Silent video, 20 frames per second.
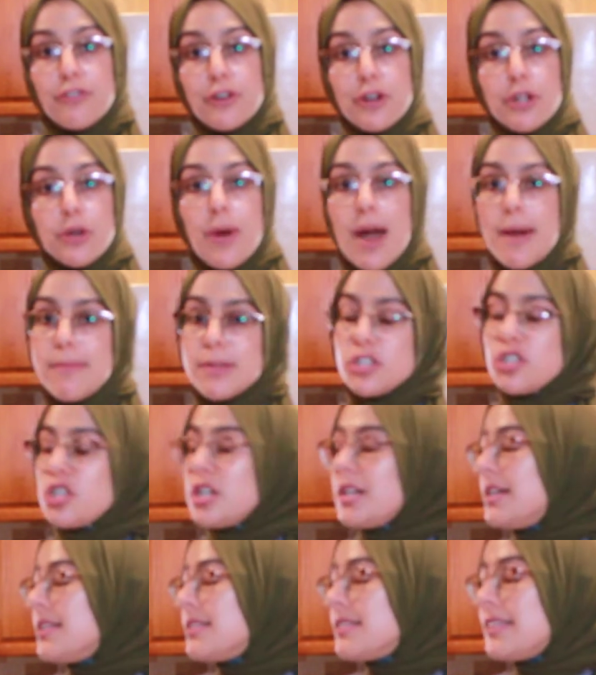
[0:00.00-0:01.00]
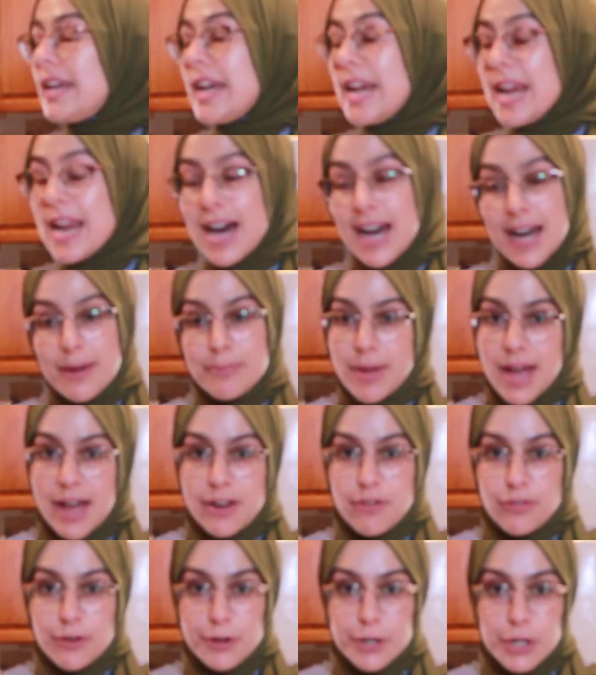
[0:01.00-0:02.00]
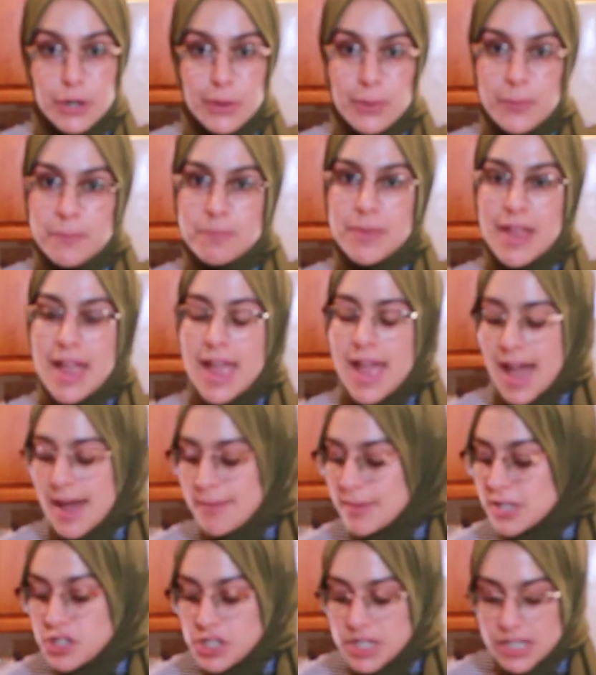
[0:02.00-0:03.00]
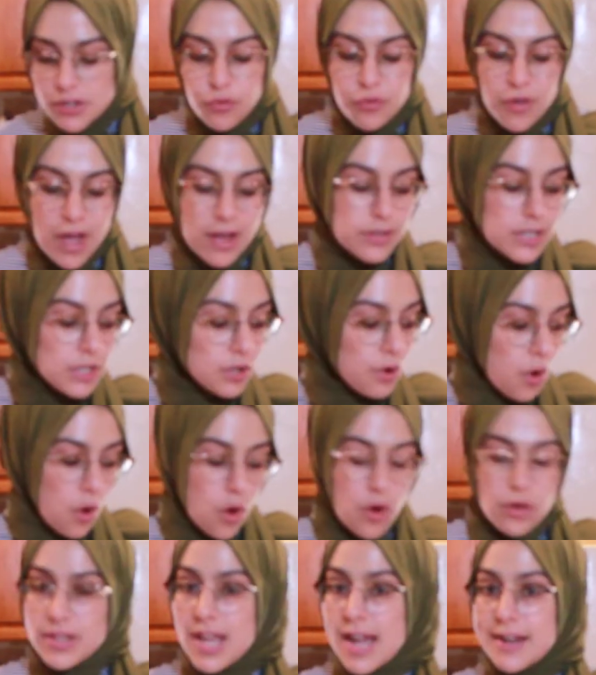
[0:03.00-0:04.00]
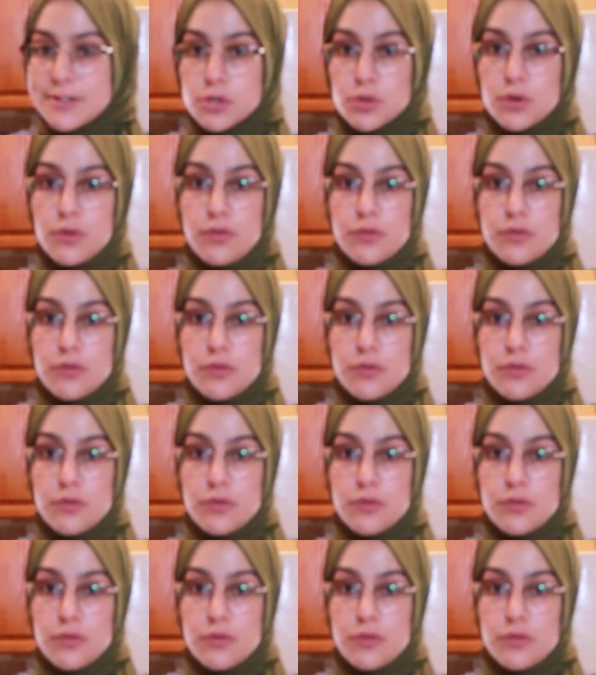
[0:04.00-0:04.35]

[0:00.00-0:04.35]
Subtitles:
for you. MSG is not bad for you. MSG is found in all natural